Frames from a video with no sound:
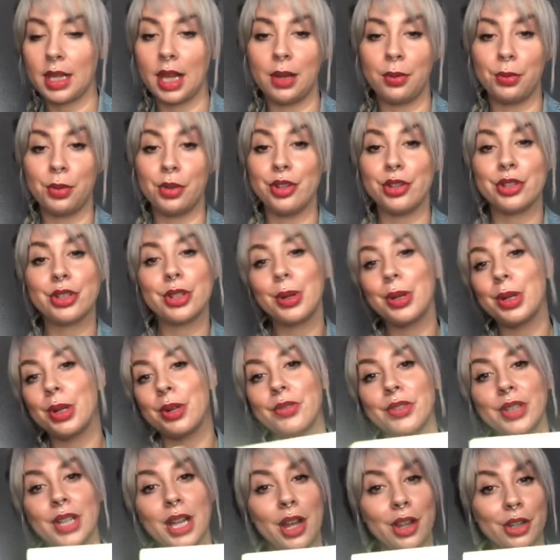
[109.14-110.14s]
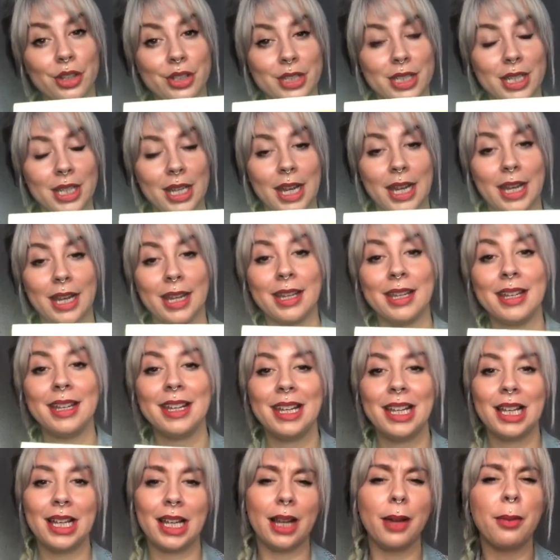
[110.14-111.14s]
and we're just going over colors today.
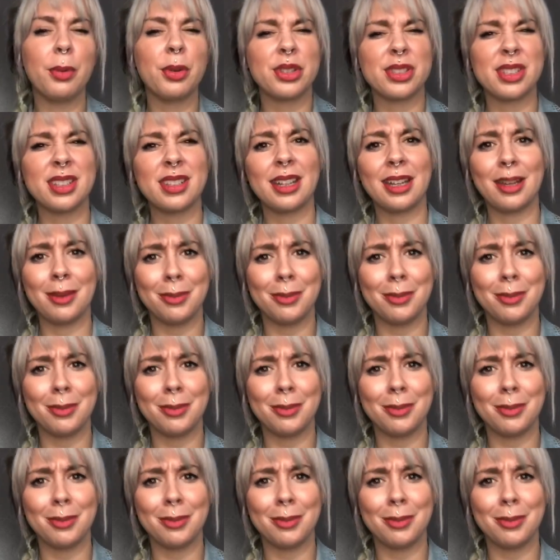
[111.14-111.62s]
I almost